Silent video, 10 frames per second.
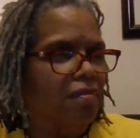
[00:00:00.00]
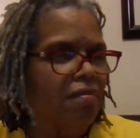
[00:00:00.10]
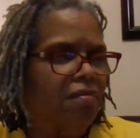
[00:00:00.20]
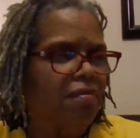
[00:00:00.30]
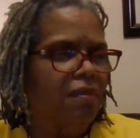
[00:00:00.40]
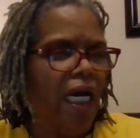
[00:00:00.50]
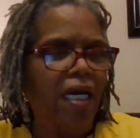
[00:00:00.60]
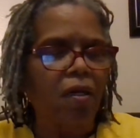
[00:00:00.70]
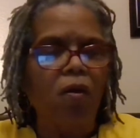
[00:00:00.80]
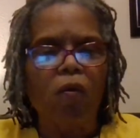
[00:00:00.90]
mm,
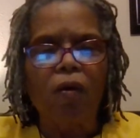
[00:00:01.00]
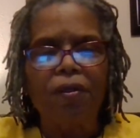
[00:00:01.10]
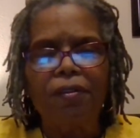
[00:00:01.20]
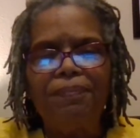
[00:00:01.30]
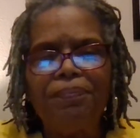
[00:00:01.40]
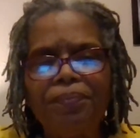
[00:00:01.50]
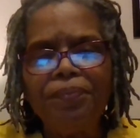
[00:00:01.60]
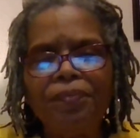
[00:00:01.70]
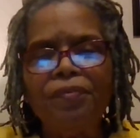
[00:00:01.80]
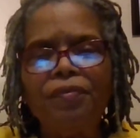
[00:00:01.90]
out of order.
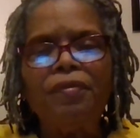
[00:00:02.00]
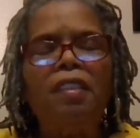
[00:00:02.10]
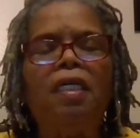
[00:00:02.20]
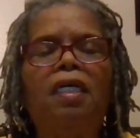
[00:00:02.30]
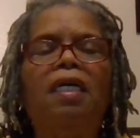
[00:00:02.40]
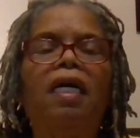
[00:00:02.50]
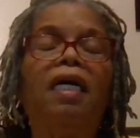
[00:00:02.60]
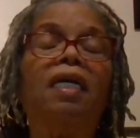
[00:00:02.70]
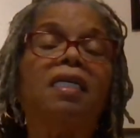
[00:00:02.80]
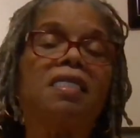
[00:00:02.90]

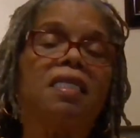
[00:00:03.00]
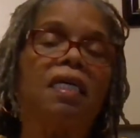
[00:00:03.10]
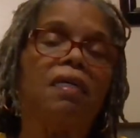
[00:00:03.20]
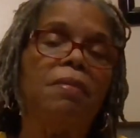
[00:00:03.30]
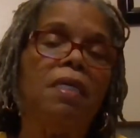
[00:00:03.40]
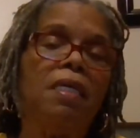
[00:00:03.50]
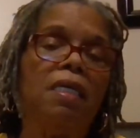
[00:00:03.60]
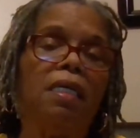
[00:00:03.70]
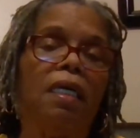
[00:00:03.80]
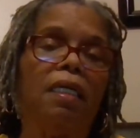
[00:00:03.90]
And instead of
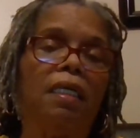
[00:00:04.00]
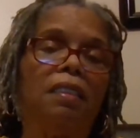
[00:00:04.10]
me